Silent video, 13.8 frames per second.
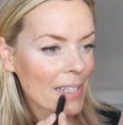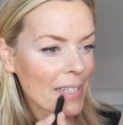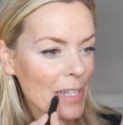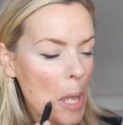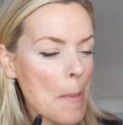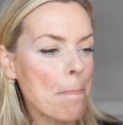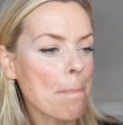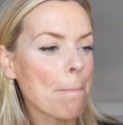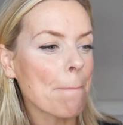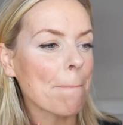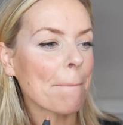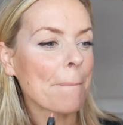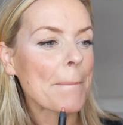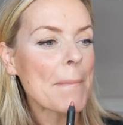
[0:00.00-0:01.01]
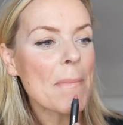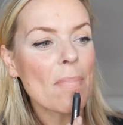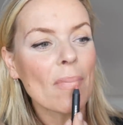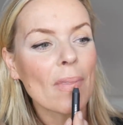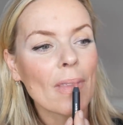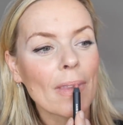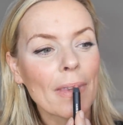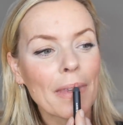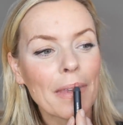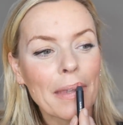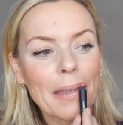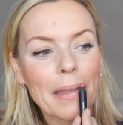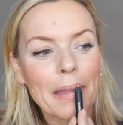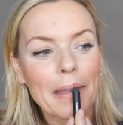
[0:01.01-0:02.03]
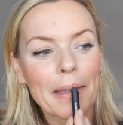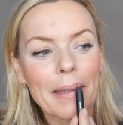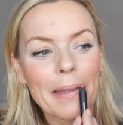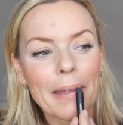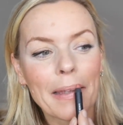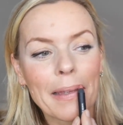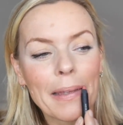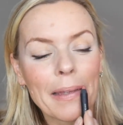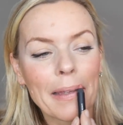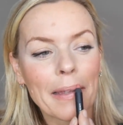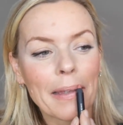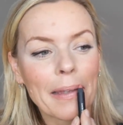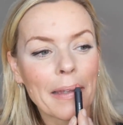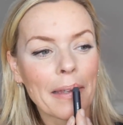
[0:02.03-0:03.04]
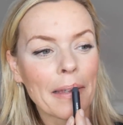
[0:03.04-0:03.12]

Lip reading: Nobody speaks.